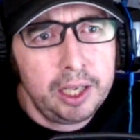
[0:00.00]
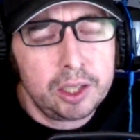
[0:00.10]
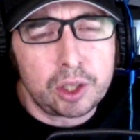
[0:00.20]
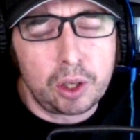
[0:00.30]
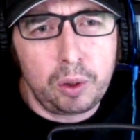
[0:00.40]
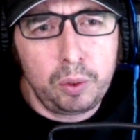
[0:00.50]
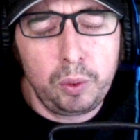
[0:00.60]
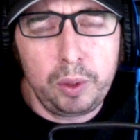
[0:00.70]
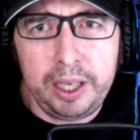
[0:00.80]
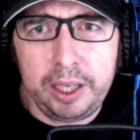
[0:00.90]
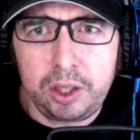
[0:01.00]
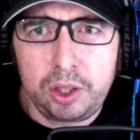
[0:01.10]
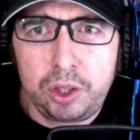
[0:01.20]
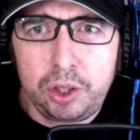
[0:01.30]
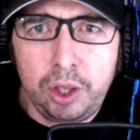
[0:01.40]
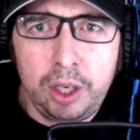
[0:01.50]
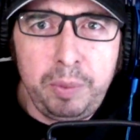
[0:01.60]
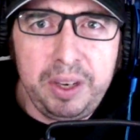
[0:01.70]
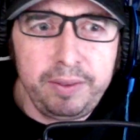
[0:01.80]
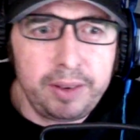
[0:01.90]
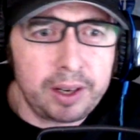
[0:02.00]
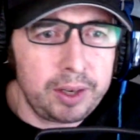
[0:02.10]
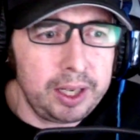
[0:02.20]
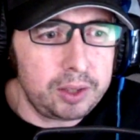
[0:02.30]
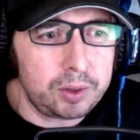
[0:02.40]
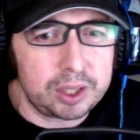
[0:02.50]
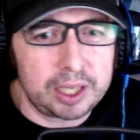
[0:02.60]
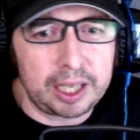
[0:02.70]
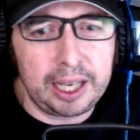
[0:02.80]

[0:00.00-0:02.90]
So it should be very interesting,